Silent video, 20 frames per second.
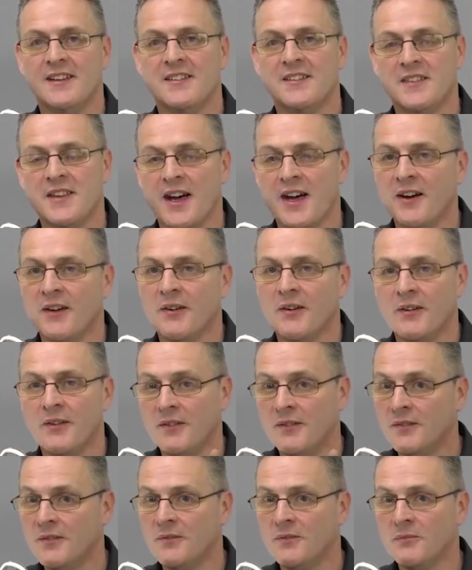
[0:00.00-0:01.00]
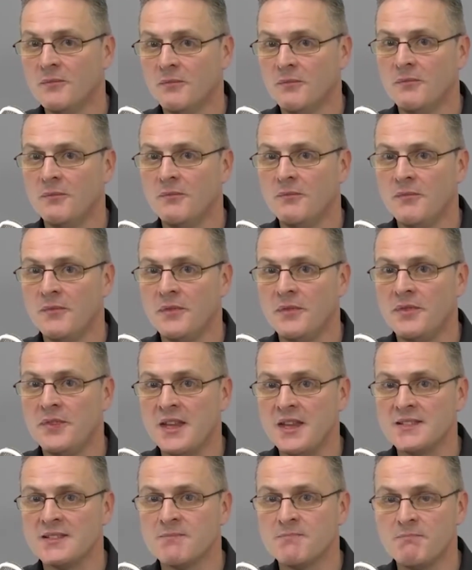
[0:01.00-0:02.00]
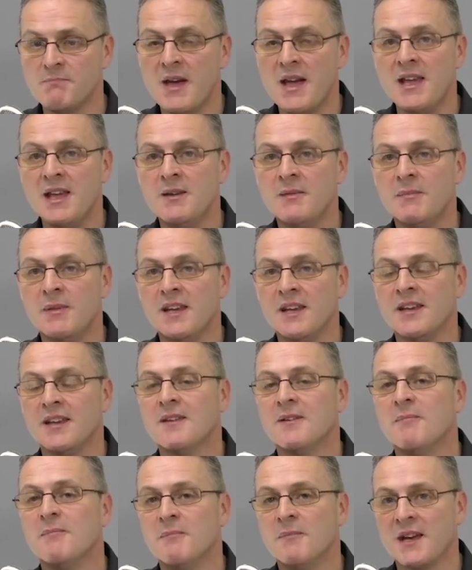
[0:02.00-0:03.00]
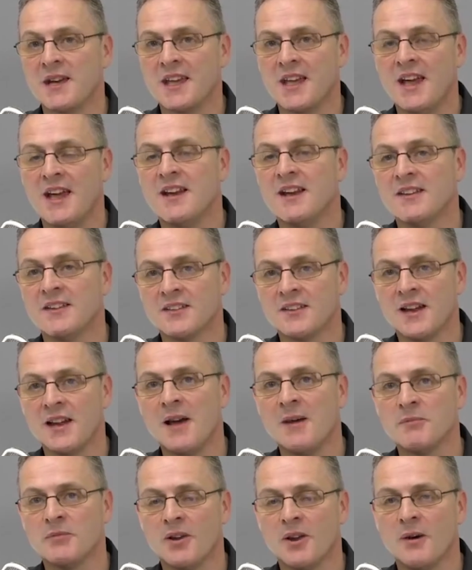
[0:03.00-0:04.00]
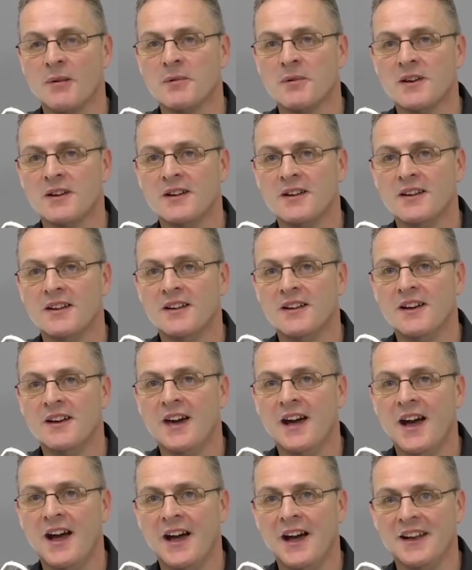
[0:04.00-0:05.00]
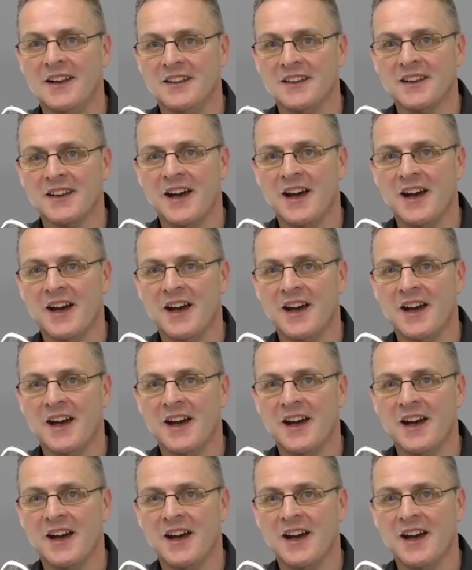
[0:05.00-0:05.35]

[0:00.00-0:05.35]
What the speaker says: Now, this may be Michaela's laptop, and